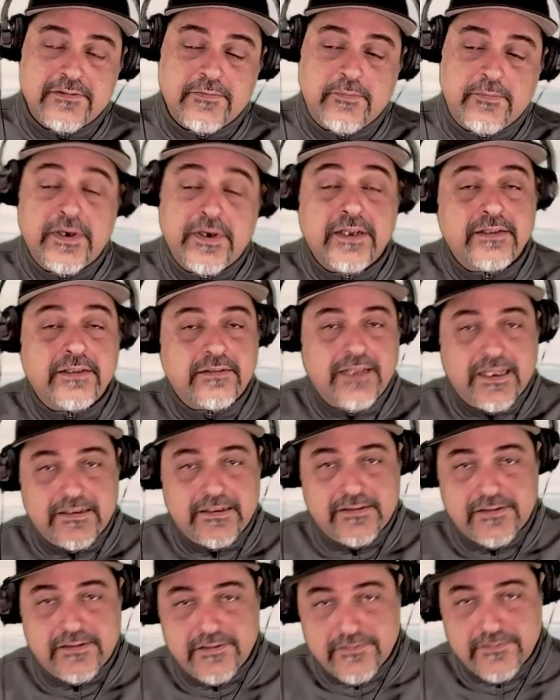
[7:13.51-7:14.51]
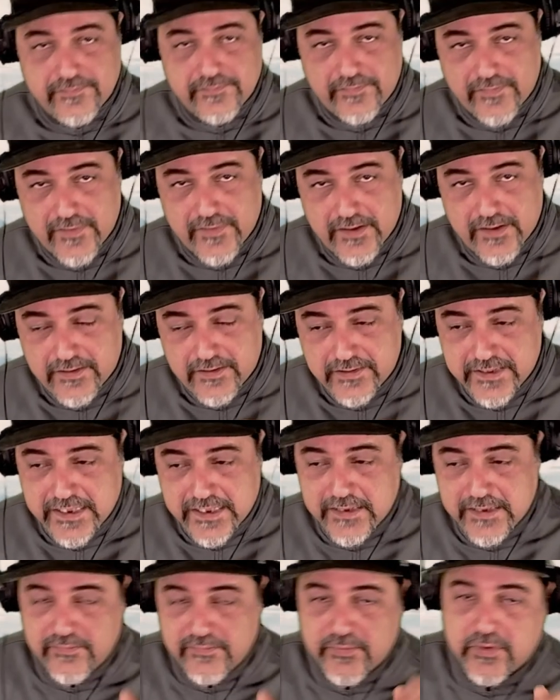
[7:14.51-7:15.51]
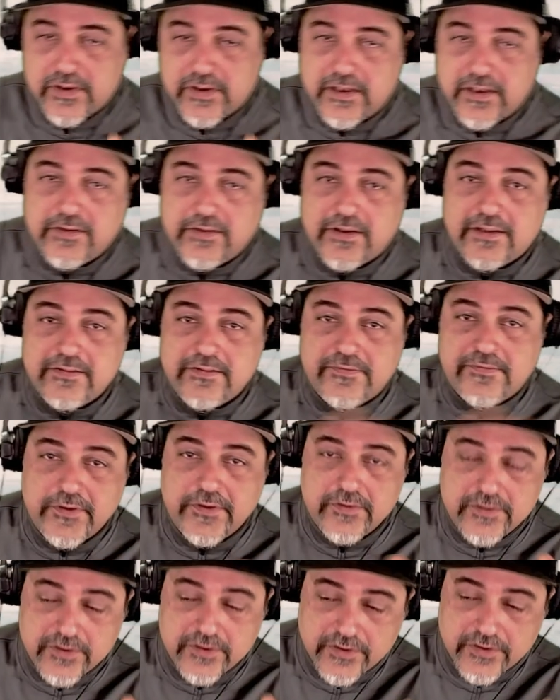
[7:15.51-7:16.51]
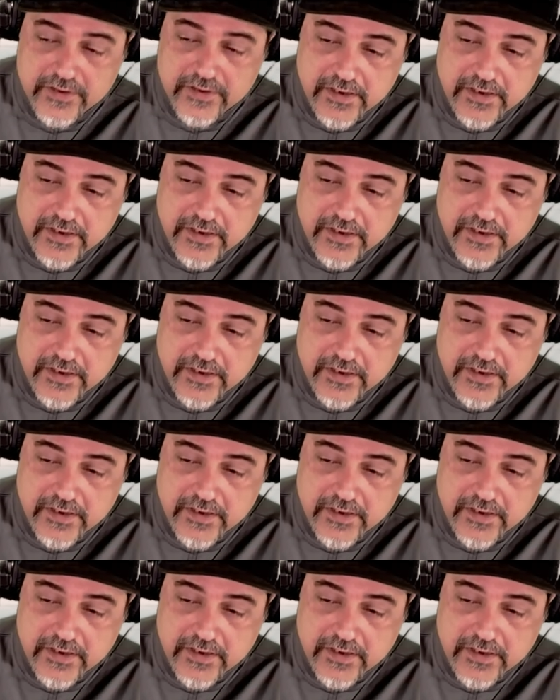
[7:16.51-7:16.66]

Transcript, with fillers: But that's a theme for another unfiltered